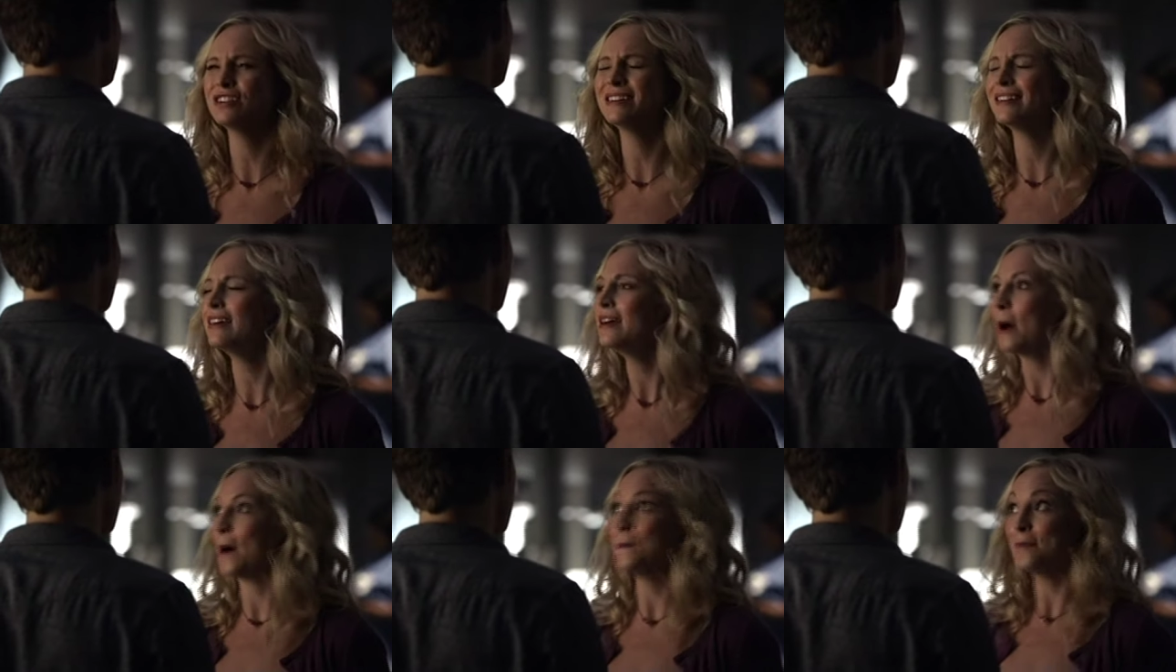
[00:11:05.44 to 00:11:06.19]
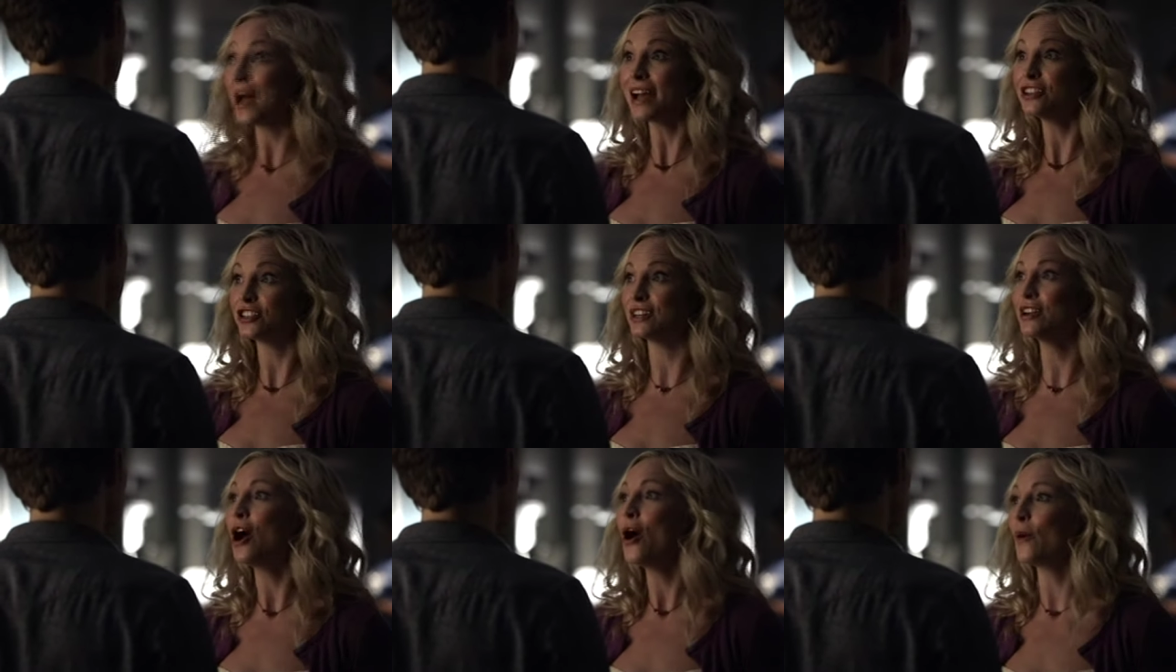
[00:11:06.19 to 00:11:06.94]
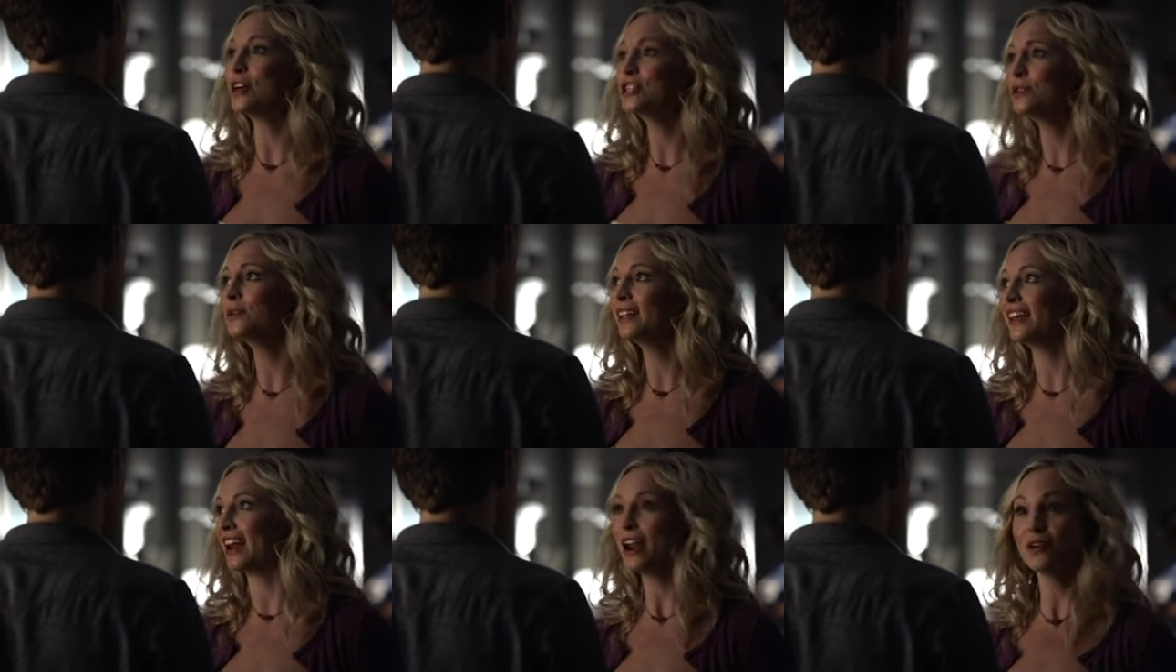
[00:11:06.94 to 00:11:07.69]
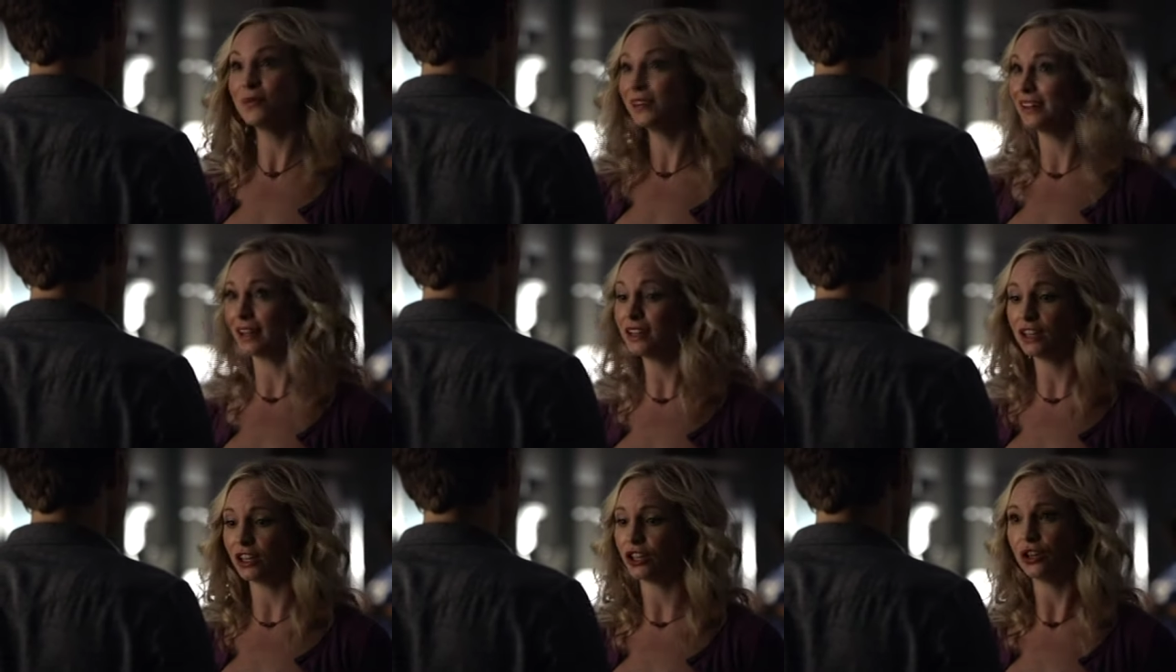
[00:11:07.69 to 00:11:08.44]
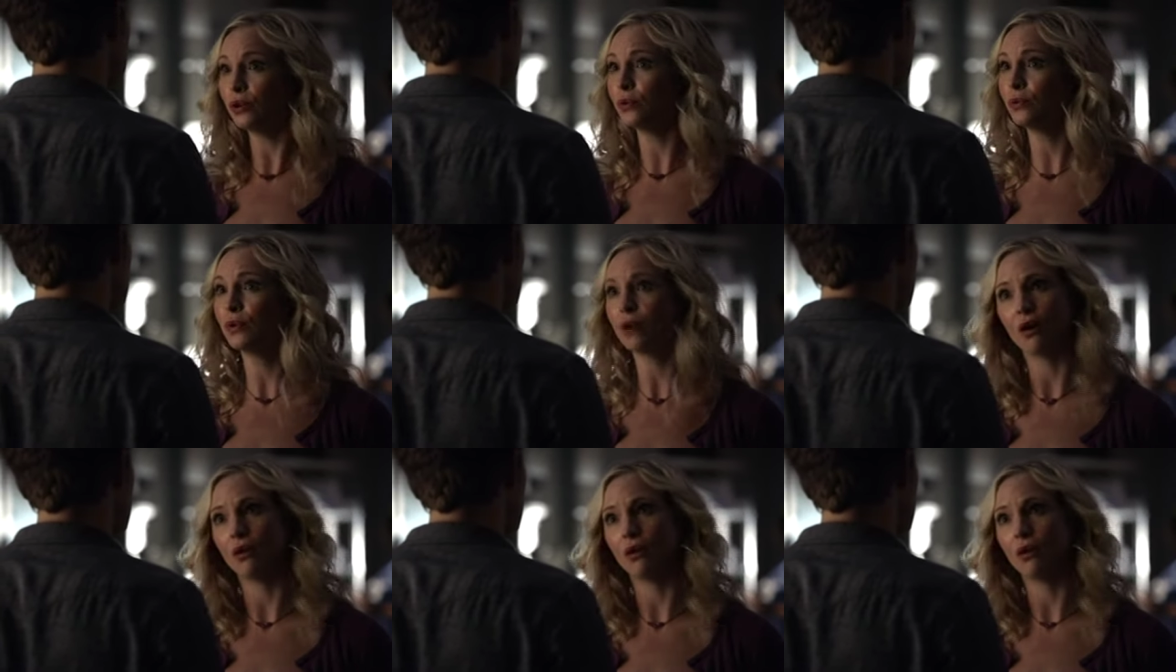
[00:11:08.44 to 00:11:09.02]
I couldn't imagine why she would let anyone like you